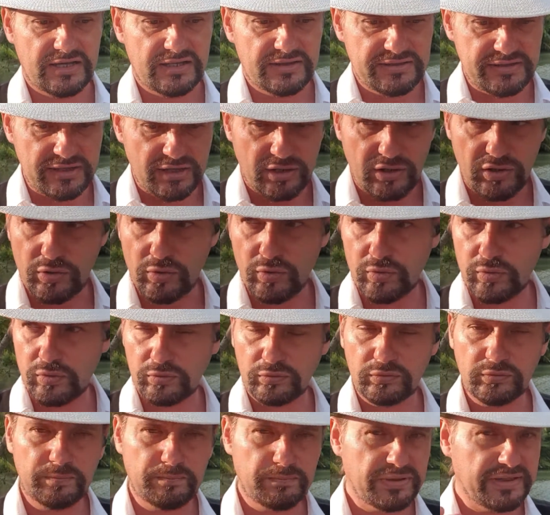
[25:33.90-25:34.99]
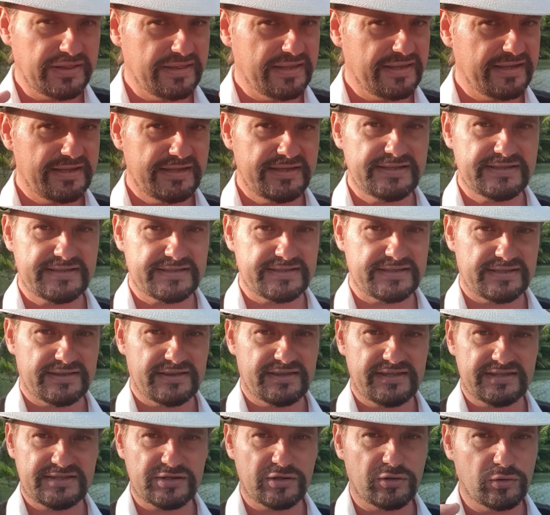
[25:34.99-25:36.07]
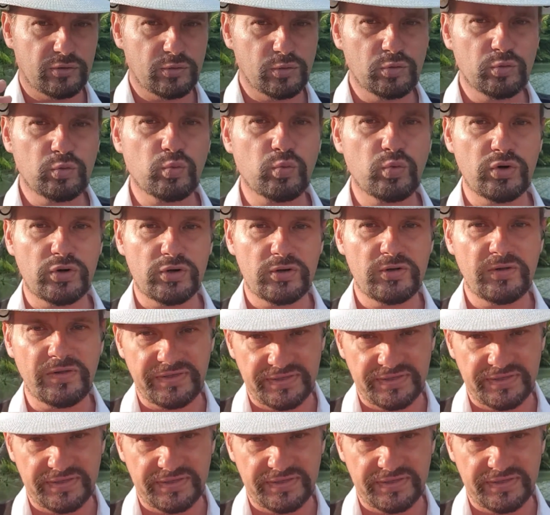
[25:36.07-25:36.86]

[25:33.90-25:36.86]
the whole place, this whole world,